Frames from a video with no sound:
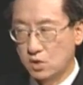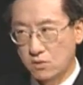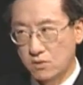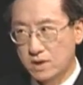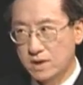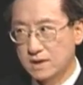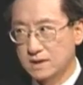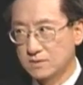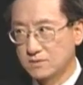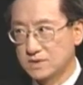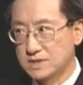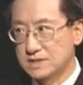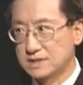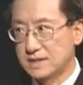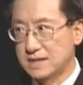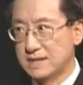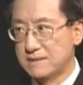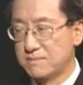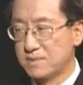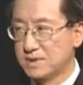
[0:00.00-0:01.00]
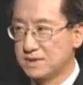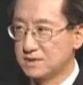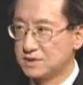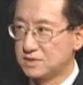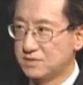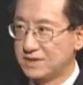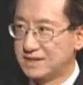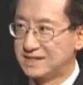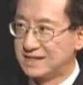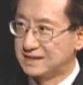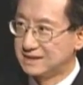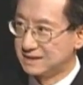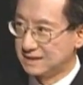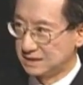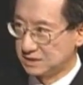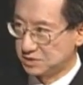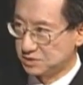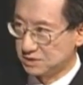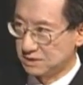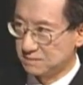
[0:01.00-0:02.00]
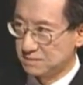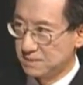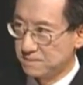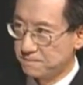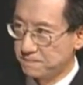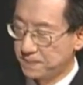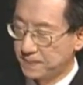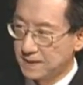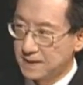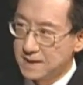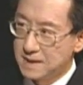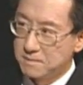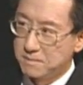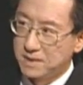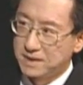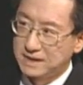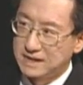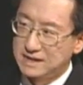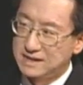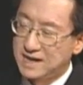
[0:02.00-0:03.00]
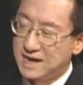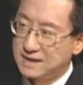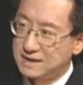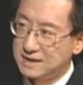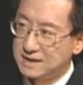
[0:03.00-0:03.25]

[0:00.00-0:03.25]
Korea was a military dictatorship. But in